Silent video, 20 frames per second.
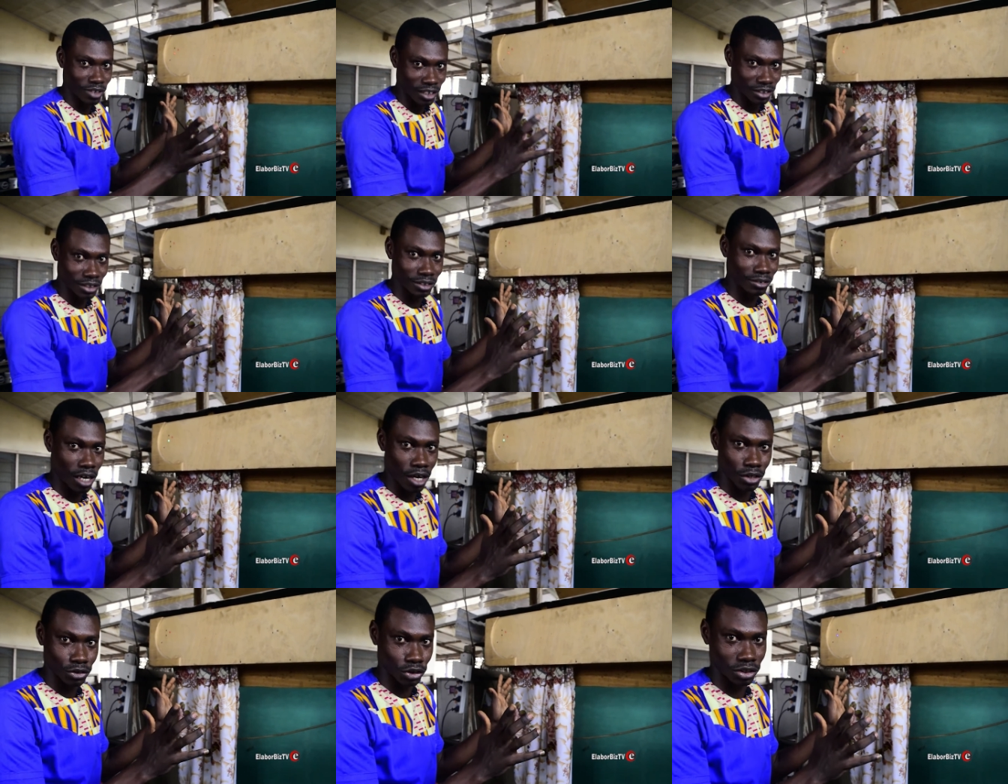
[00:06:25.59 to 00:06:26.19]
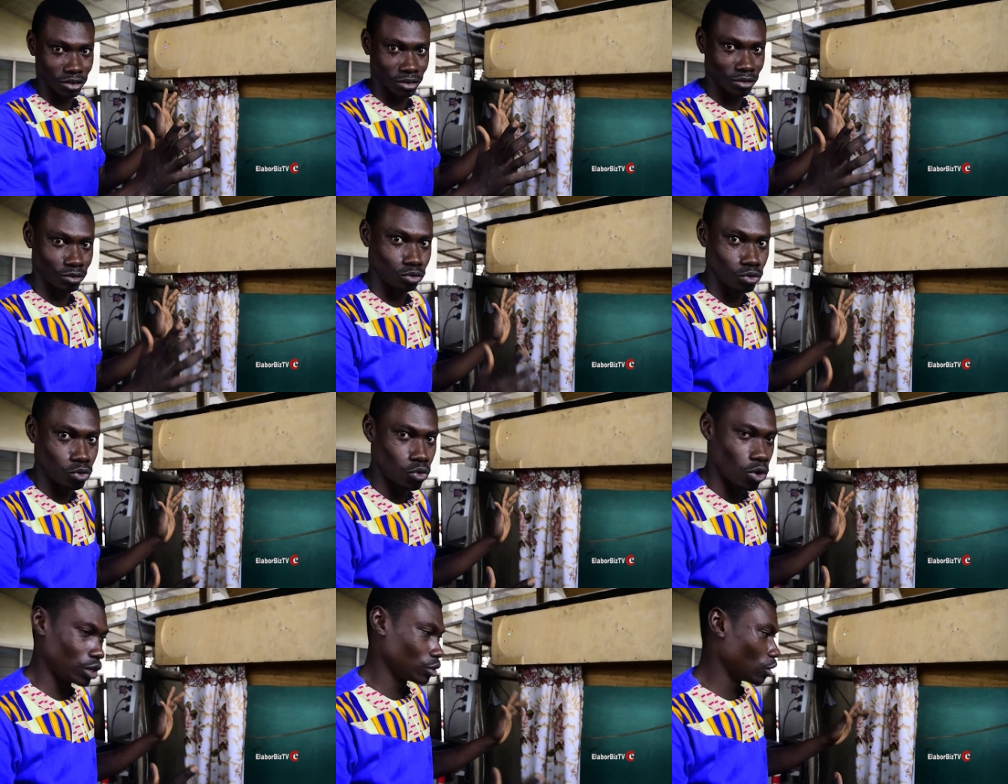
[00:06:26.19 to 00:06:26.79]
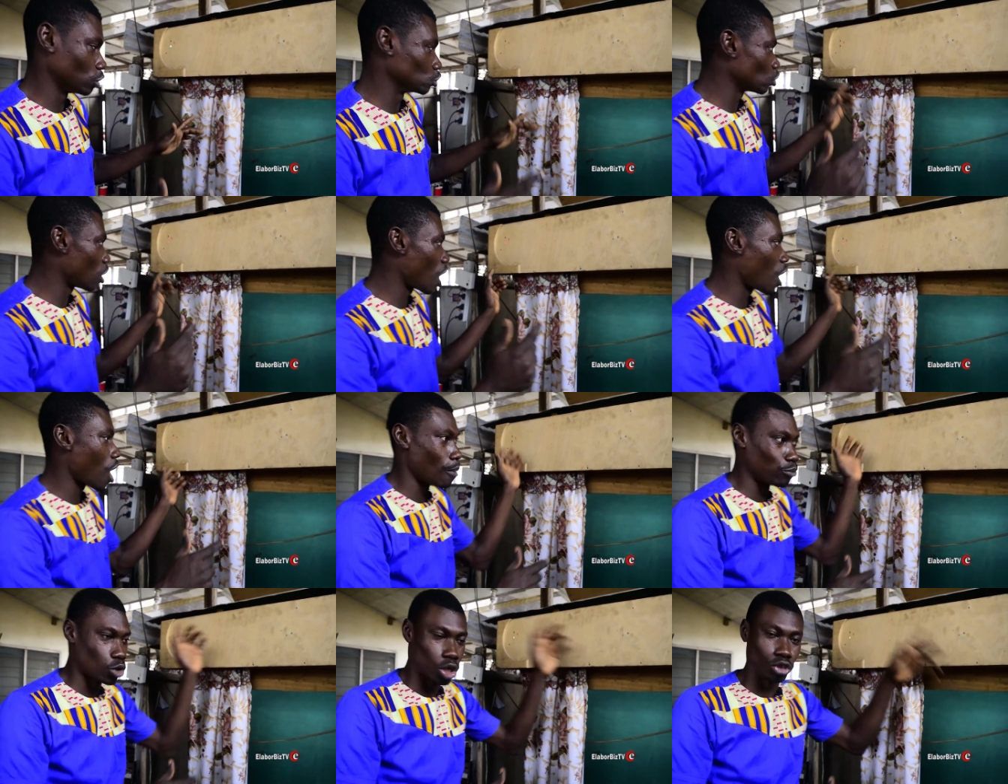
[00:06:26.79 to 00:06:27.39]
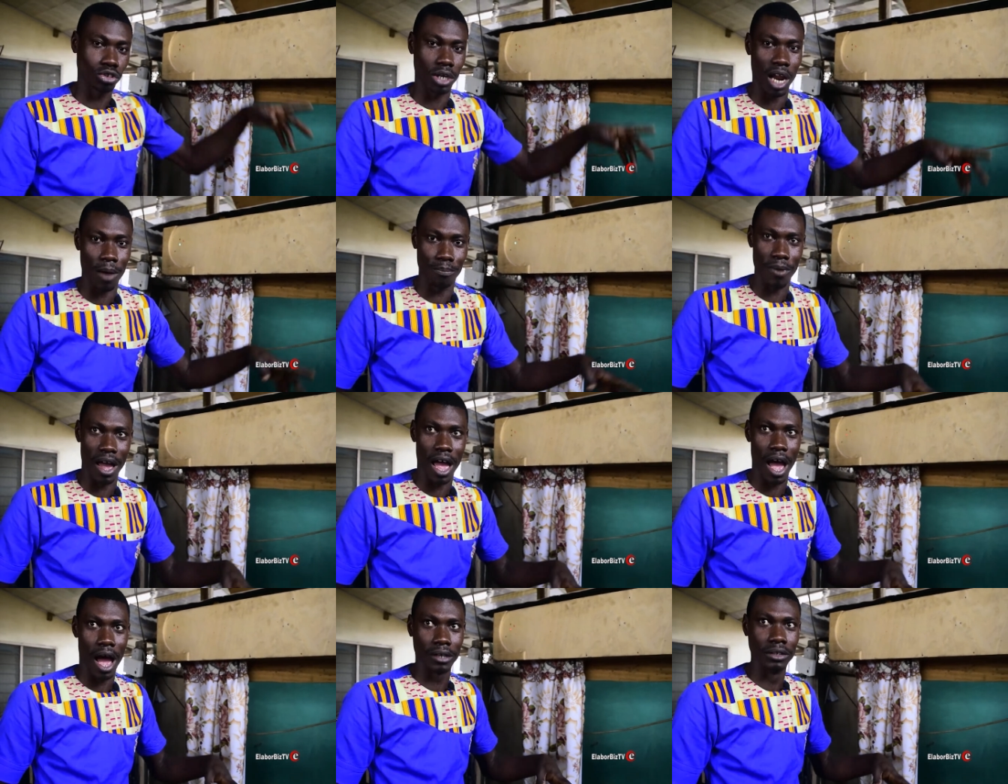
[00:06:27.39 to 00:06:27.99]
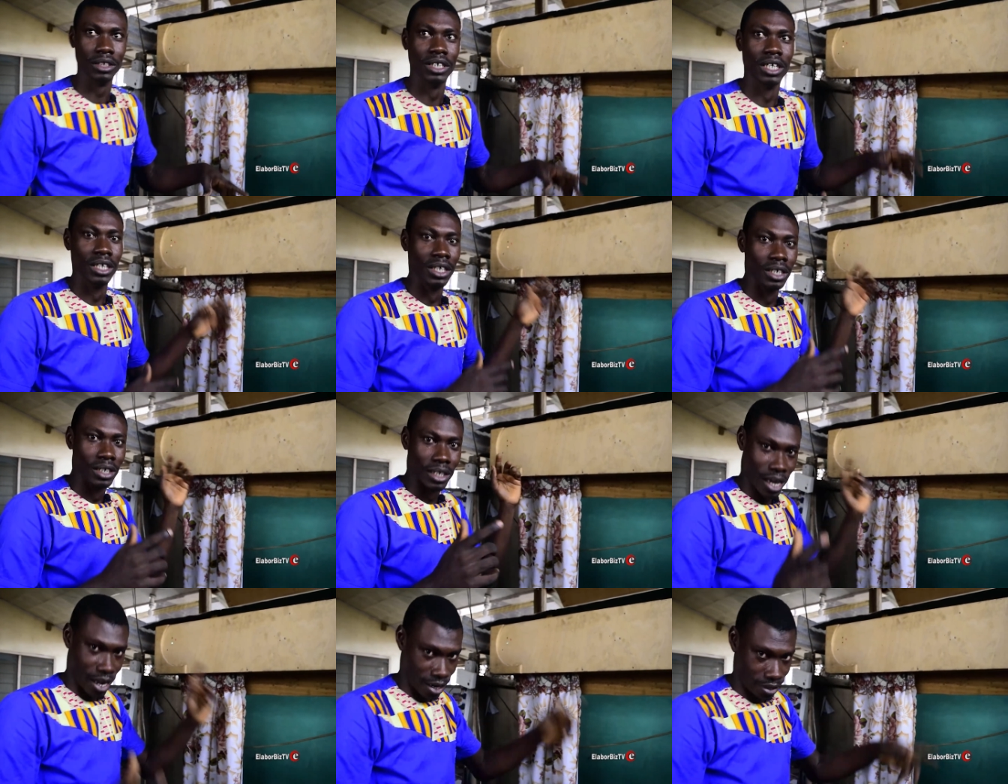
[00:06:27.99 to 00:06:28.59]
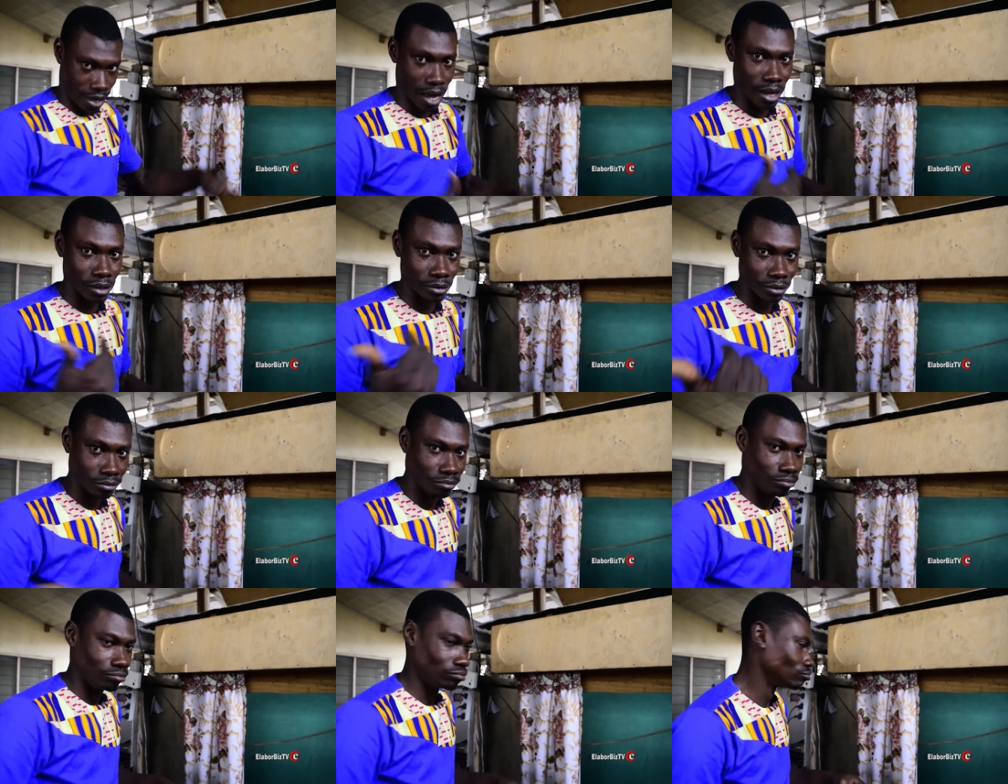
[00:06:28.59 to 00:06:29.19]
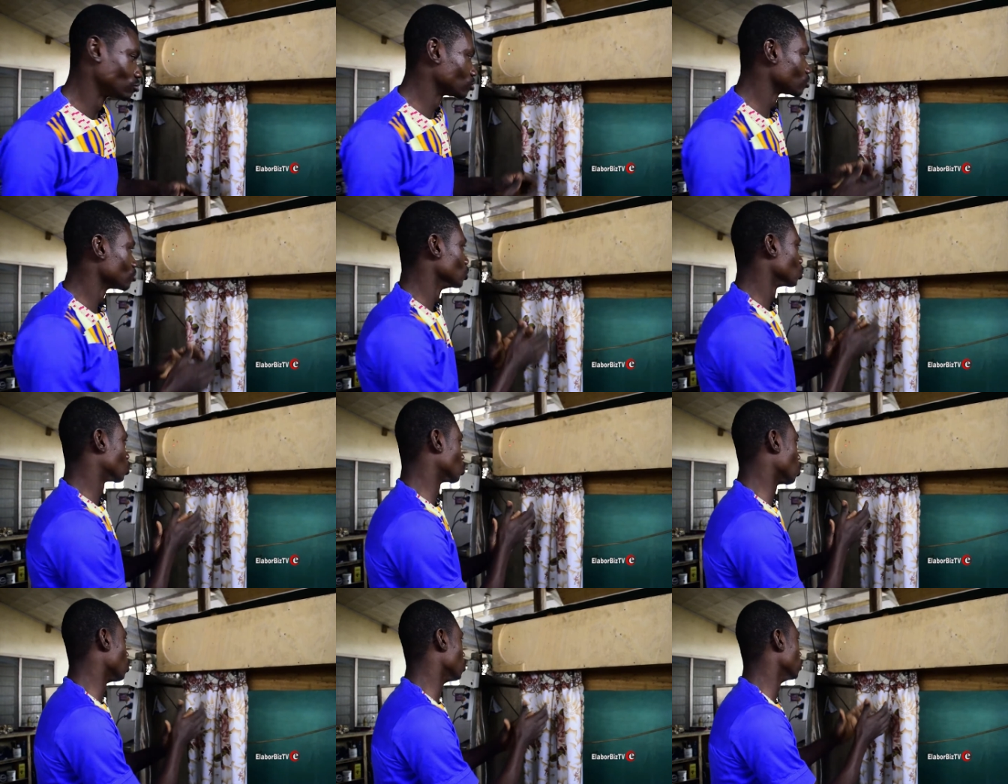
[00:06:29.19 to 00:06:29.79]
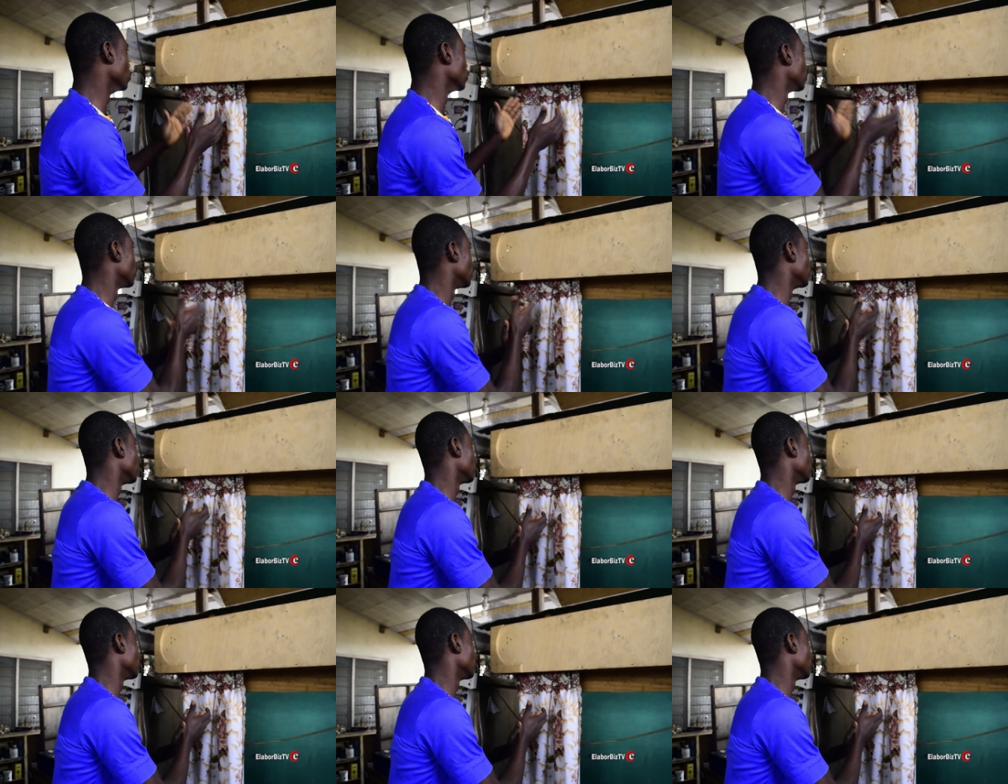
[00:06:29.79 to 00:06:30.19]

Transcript: Nothing else is going on. So I'm going to clap my hand, and then so